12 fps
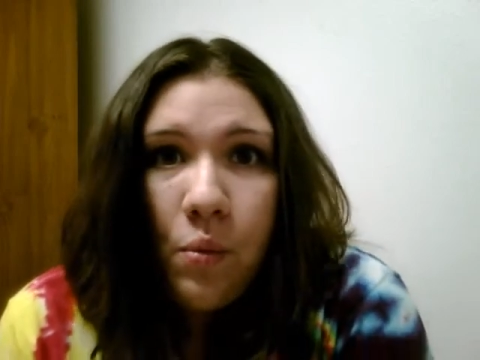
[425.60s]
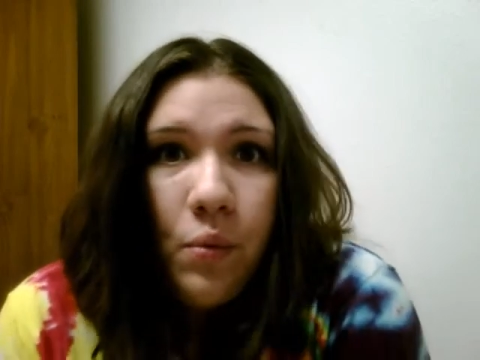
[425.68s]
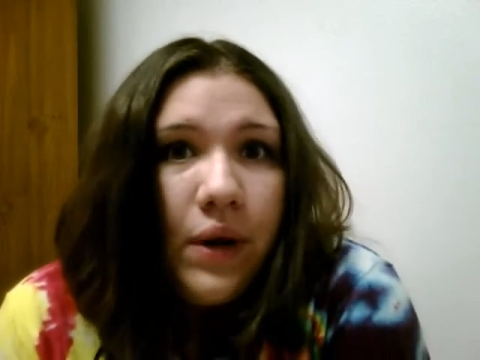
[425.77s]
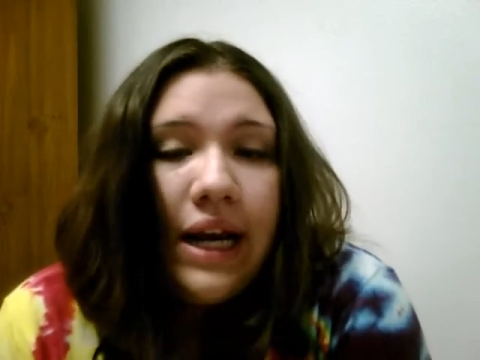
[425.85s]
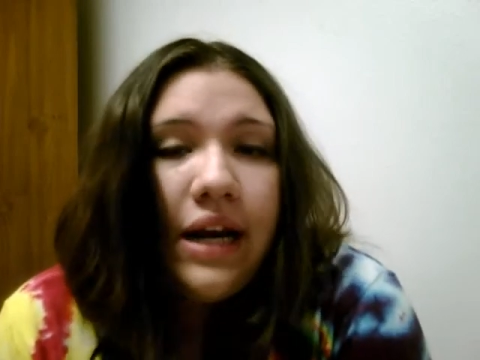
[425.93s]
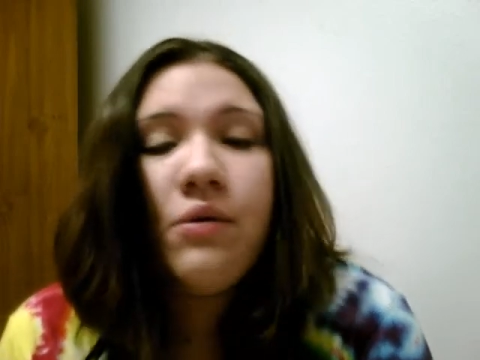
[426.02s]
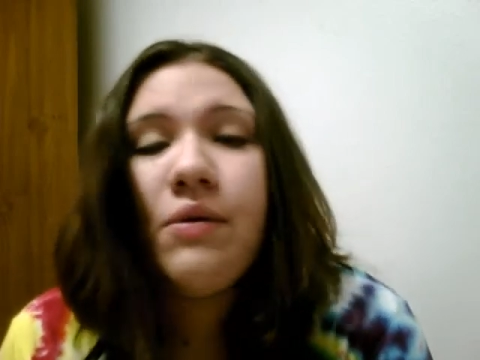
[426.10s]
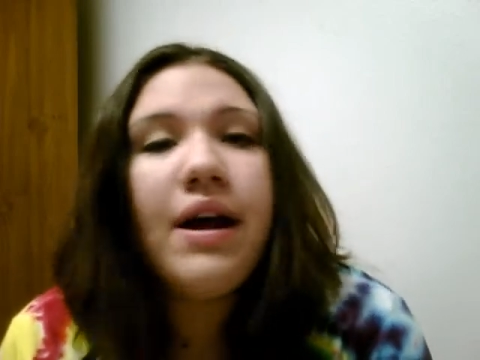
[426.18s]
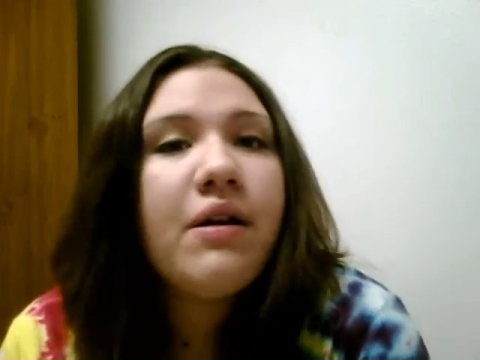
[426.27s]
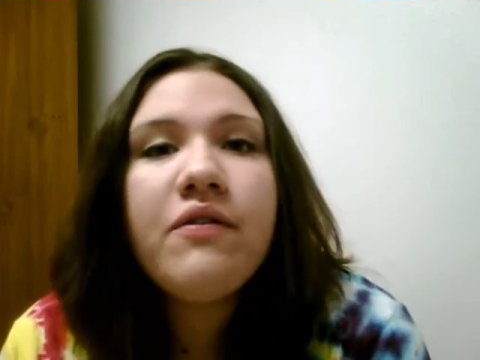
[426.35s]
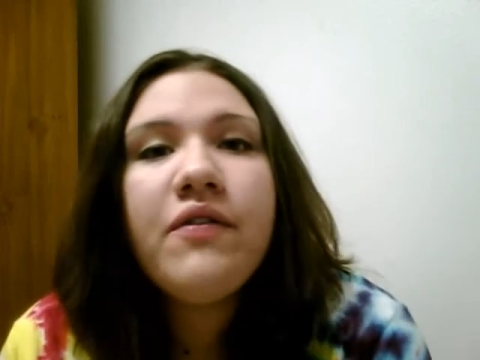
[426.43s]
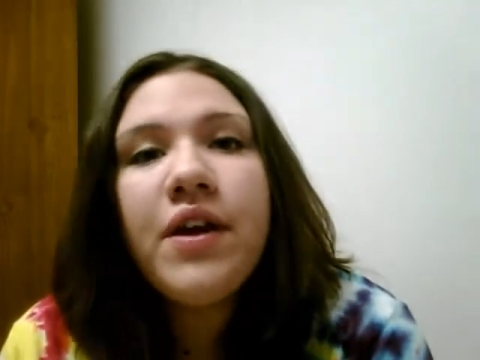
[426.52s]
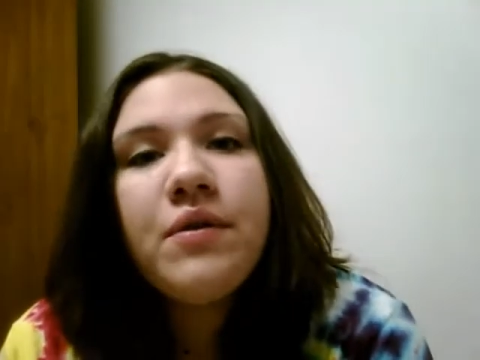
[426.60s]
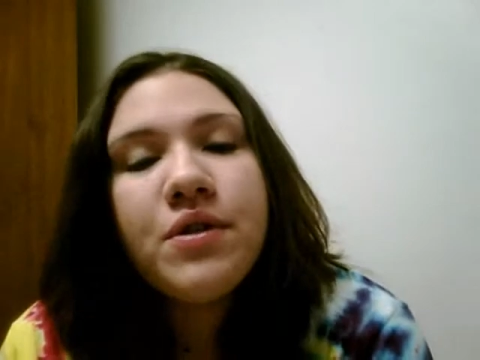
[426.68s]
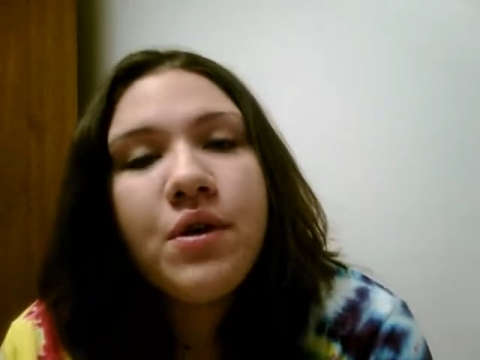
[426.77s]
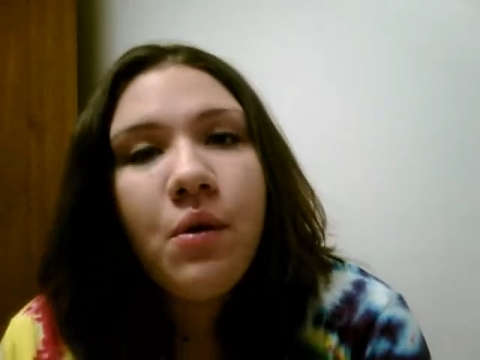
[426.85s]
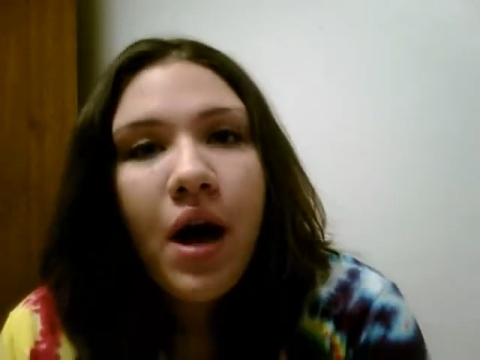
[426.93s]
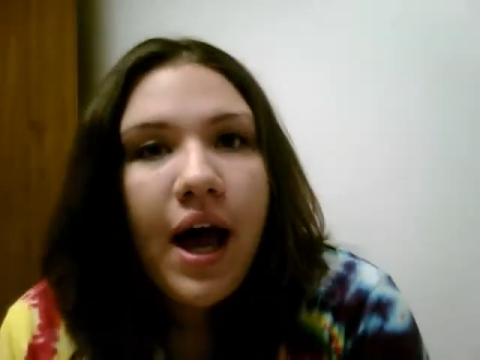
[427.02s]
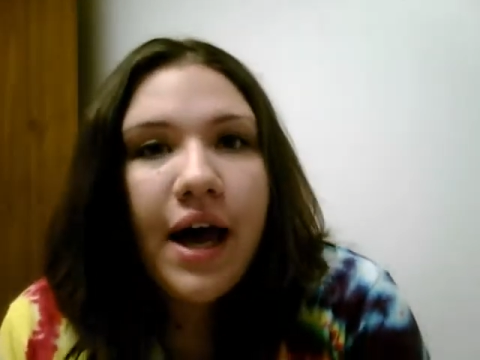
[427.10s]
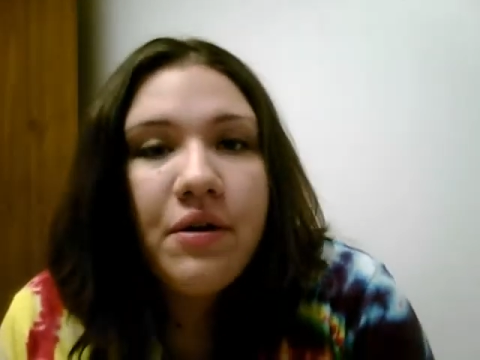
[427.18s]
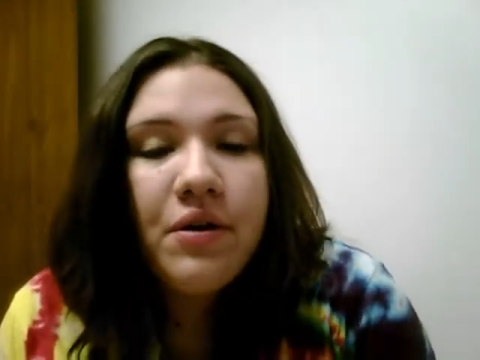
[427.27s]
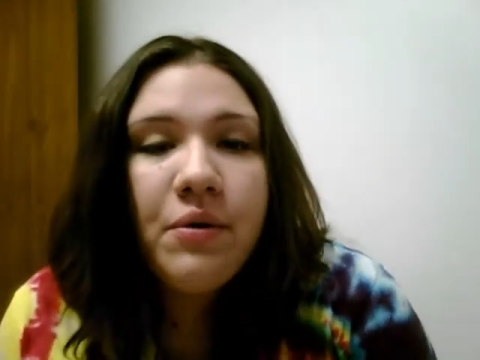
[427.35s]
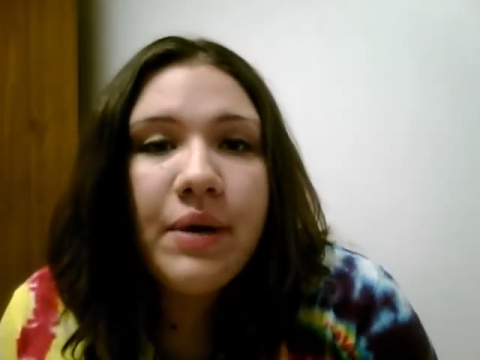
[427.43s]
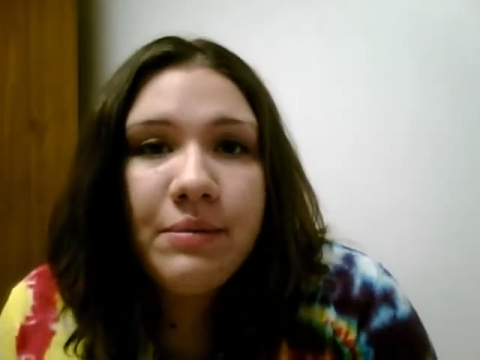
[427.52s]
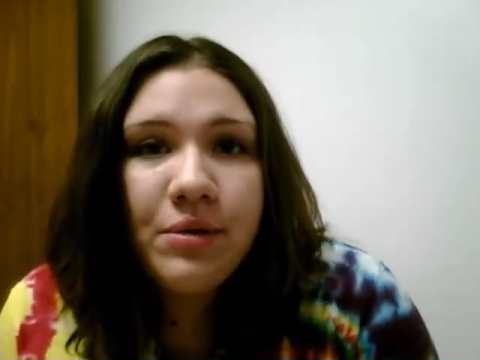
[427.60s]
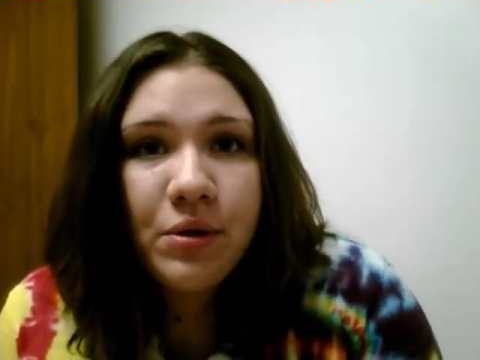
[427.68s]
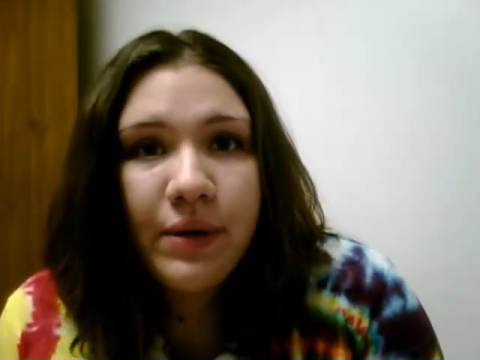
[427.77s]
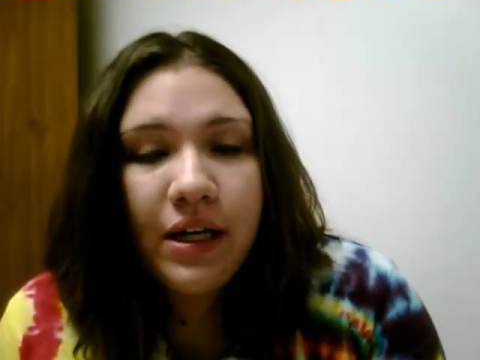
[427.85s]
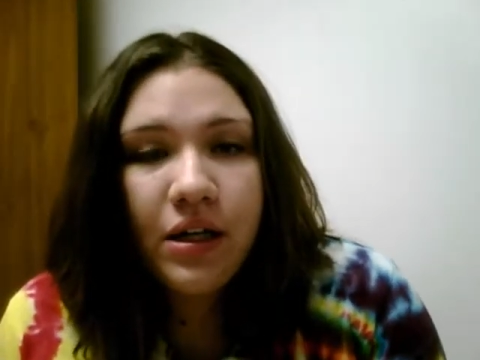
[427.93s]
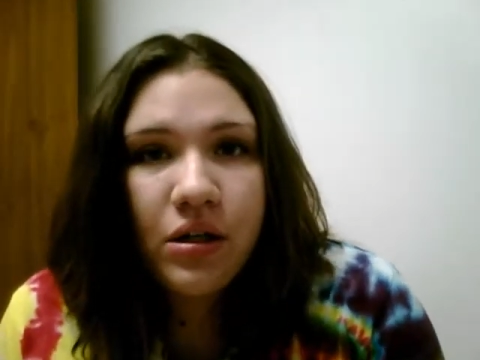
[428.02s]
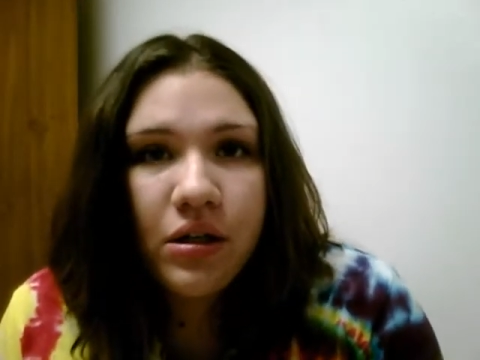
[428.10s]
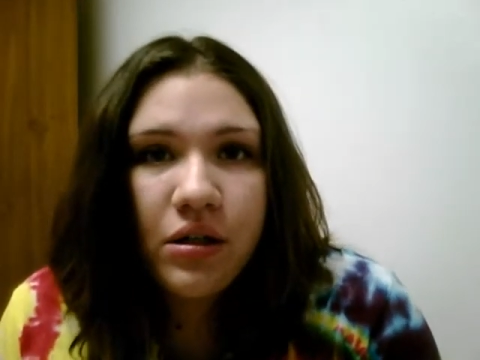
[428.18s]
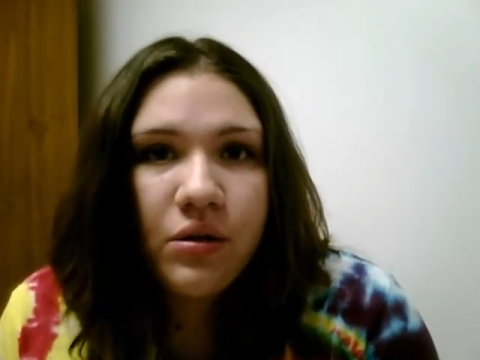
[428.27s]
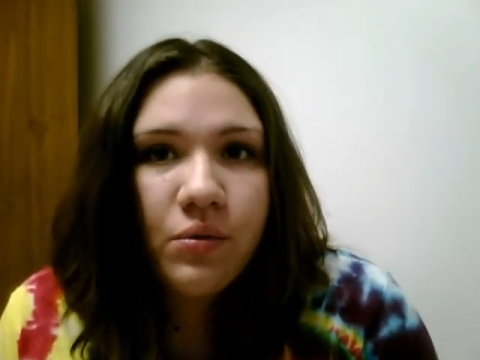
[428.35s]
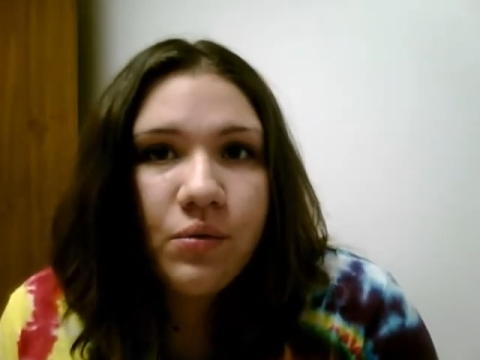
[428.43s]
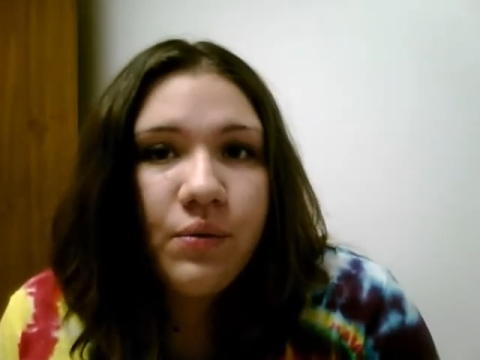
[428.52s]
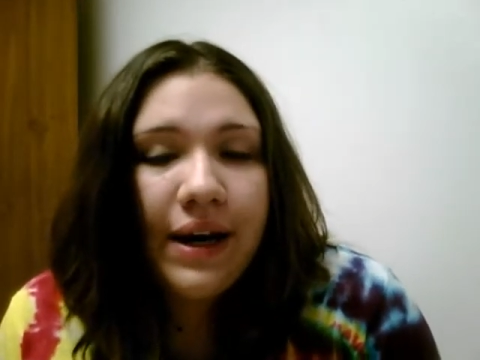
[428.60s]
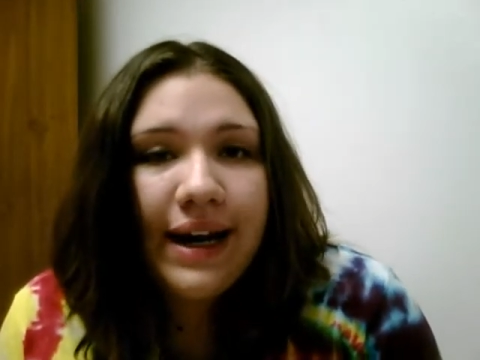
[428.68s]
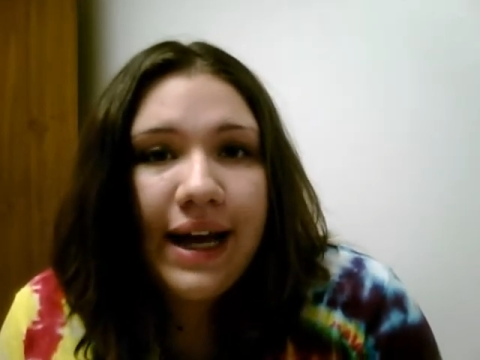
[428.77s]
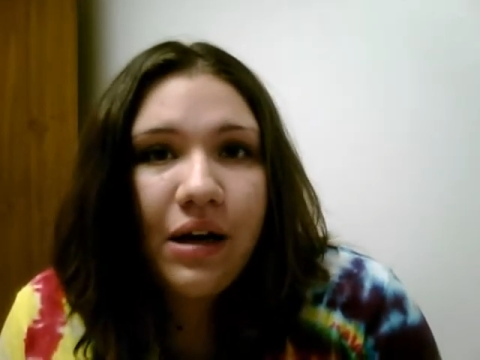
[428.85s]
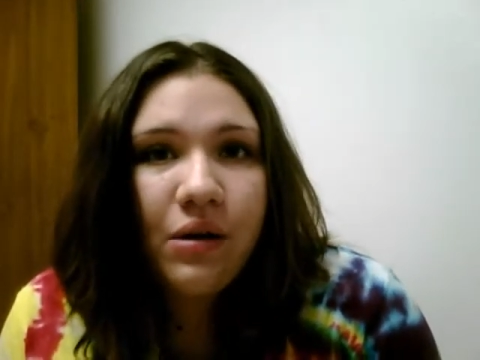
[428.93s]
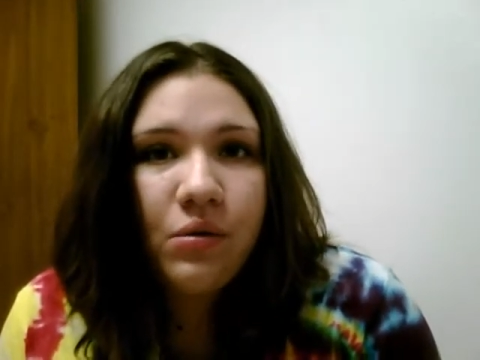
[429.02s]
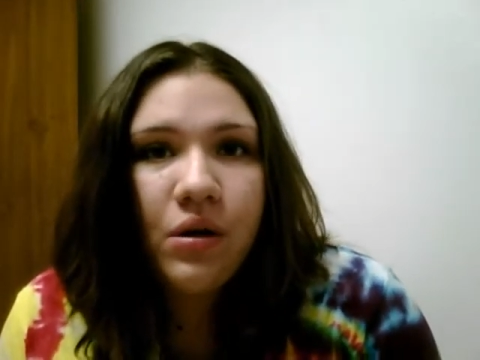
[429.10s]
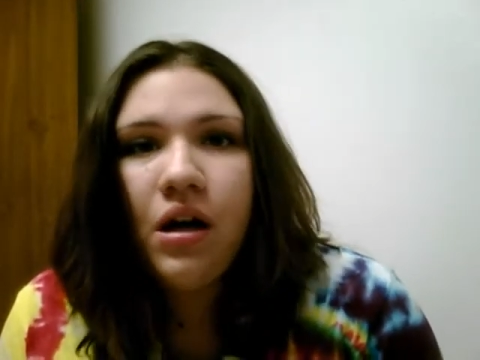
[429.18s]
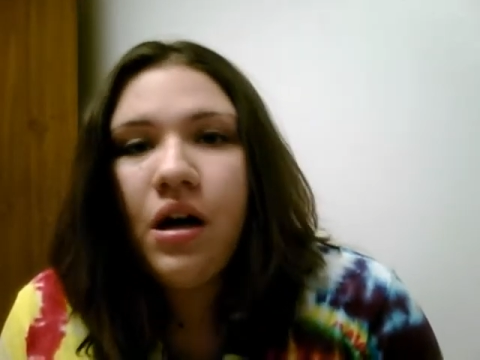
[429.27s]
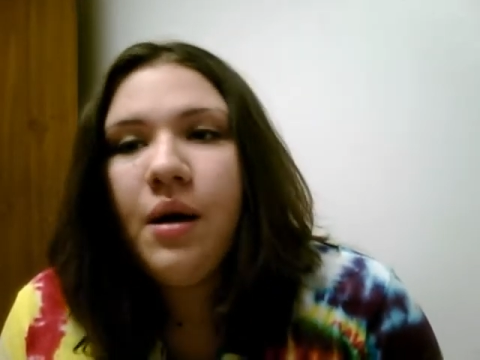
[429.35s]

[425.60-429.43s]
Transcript: read and write a review. So I don't know what I'm doing right now.